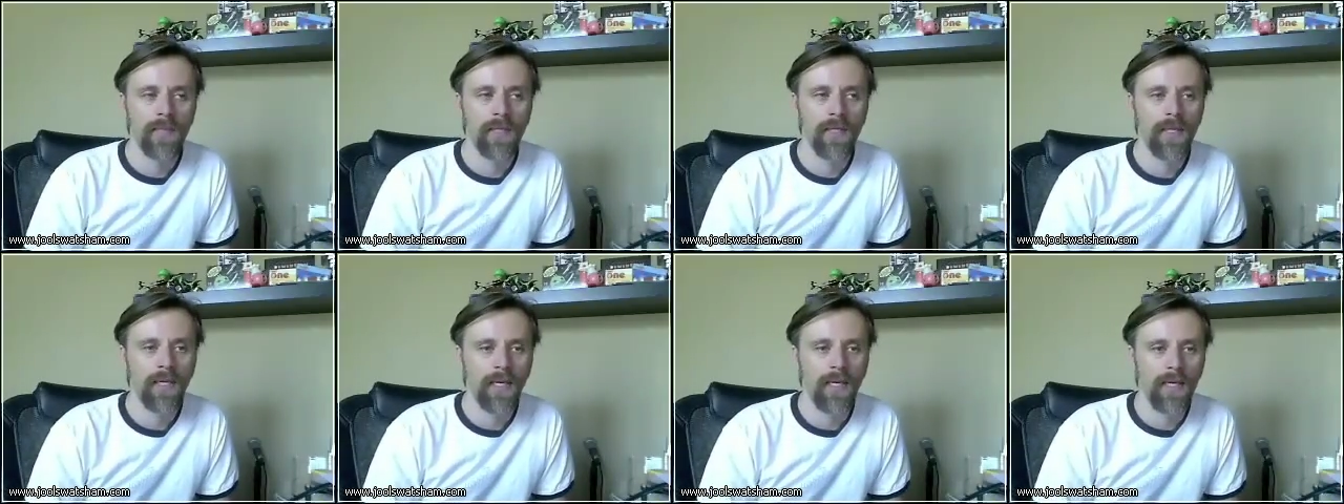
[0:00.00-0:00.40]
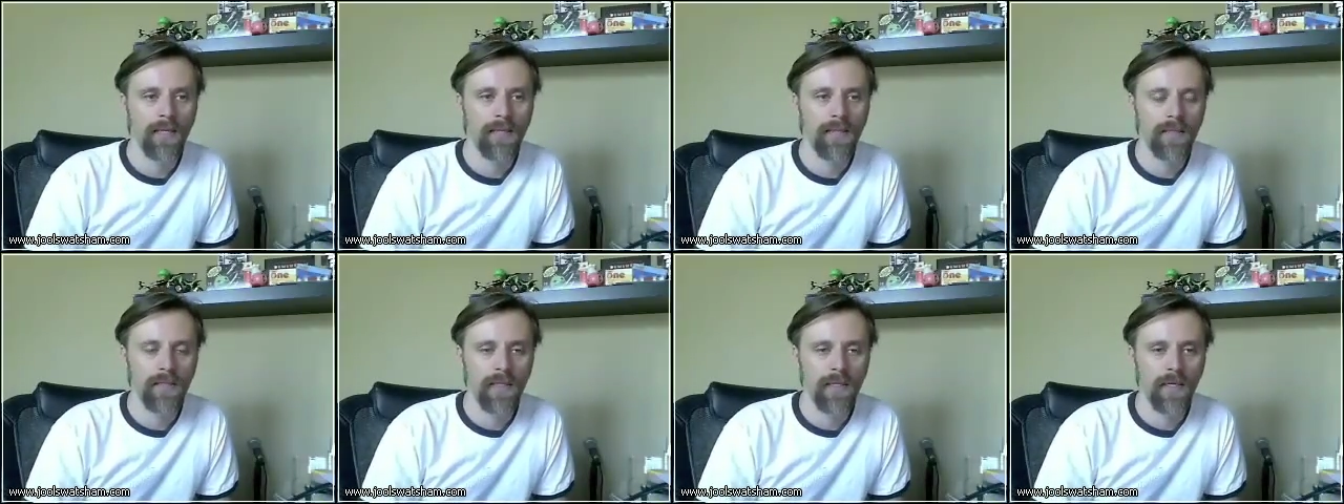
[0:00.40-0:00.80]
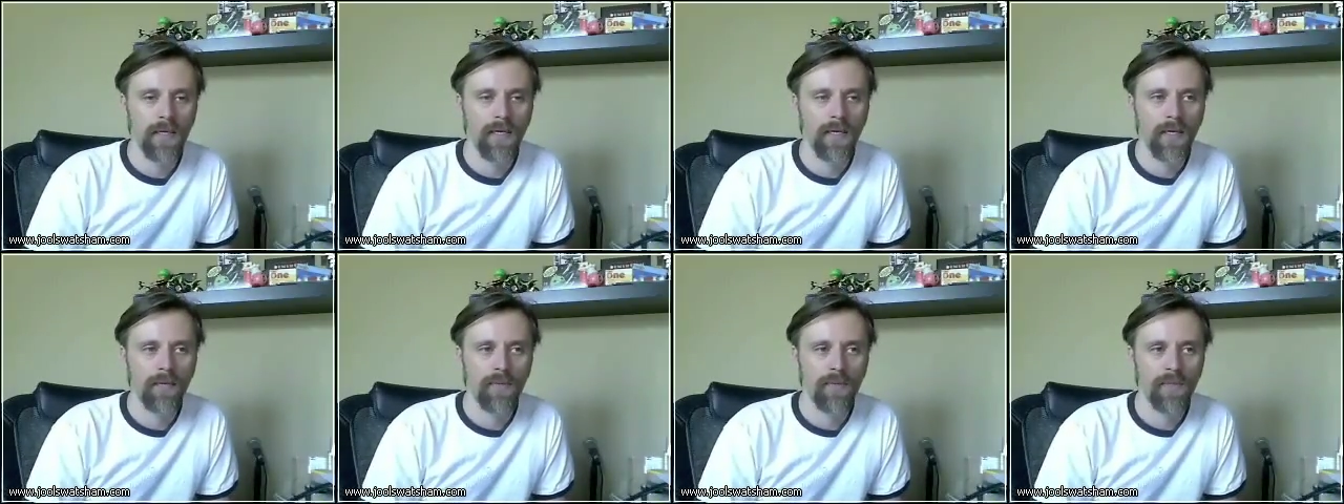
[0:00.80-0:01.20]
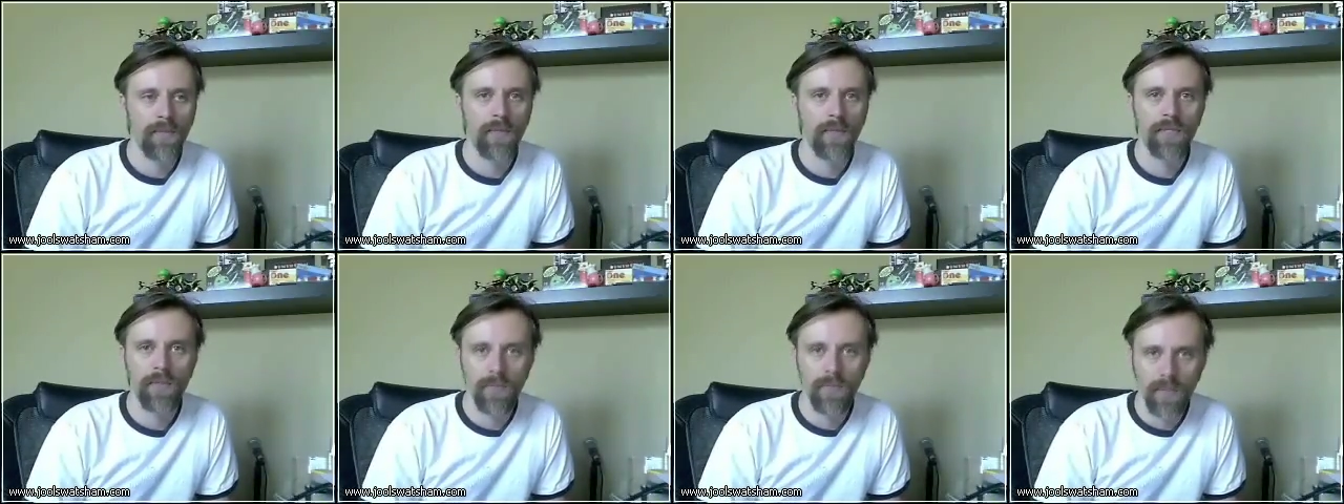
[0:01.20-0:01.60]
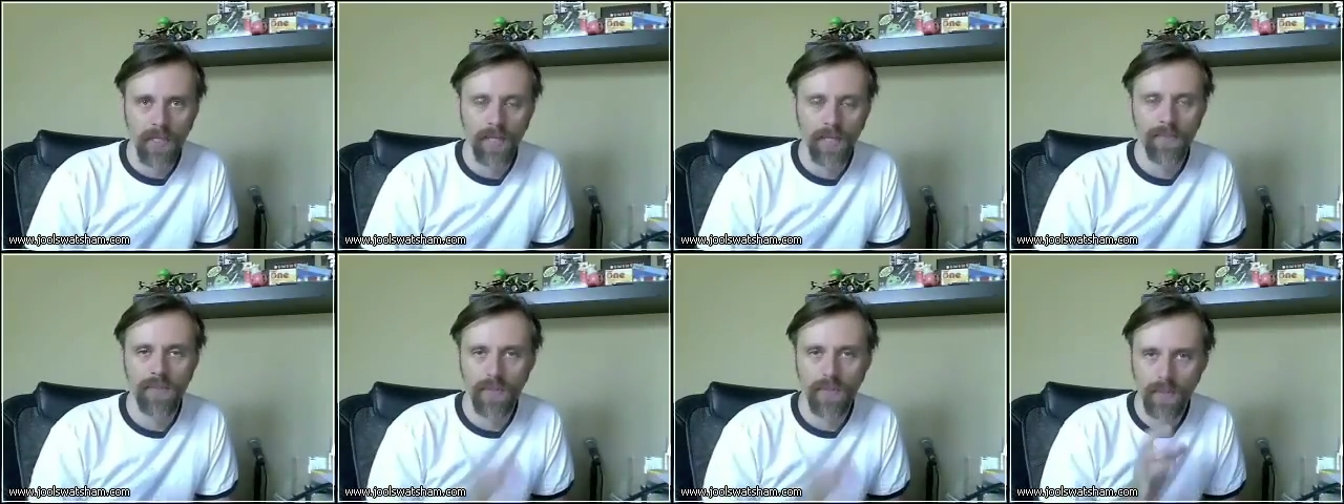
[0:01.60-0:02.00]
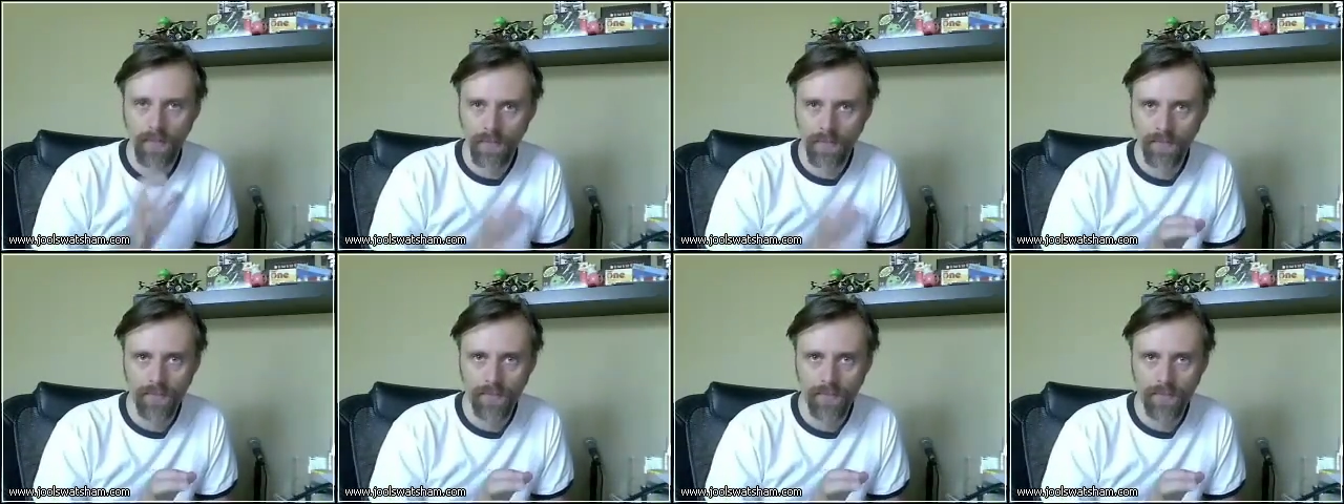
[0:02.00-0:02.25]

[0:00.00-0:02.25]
and we spend some time to,